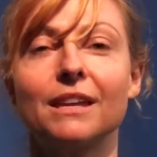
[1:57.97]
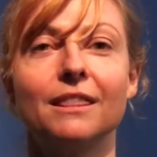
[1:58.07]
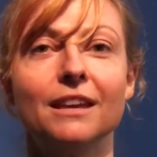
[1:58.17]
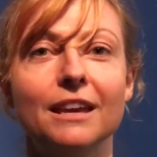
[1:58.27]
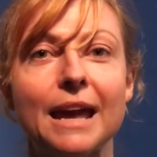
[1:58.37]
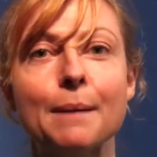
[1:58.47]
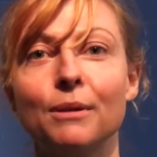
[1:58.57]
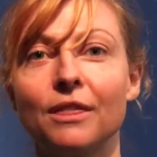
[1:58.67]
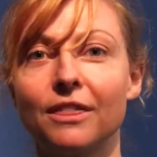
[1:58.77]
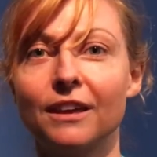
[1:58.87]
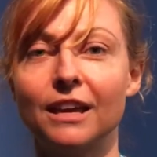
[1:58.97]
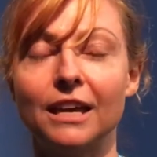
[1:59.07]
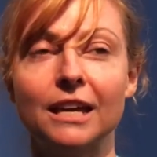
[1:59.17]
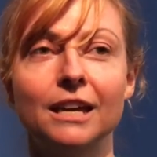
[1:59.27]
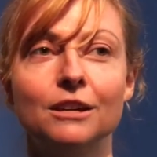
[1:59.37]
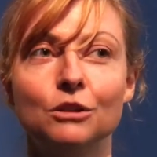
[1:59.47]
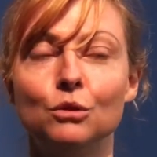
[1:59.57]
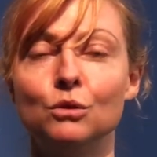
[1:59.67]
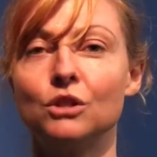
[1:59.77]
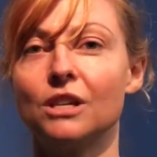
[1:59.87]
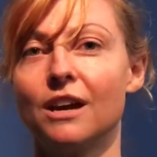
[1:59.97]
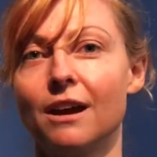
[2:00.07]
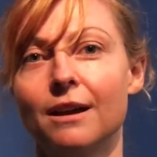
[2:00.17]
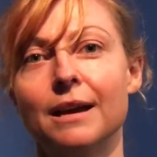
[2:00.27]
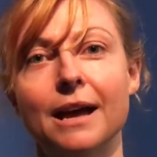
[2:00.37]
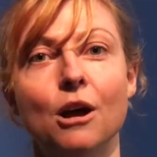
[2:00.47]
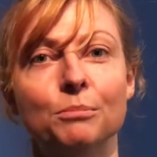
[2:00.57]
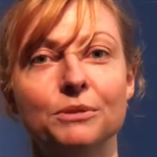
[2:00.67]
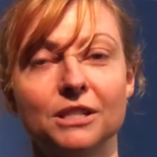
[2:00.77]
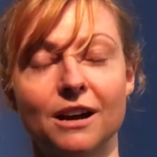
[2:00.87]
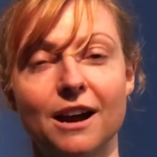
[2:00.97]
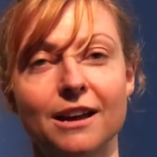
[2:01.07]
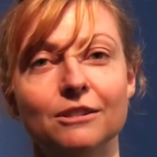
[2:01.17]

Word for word: the empathy user help side.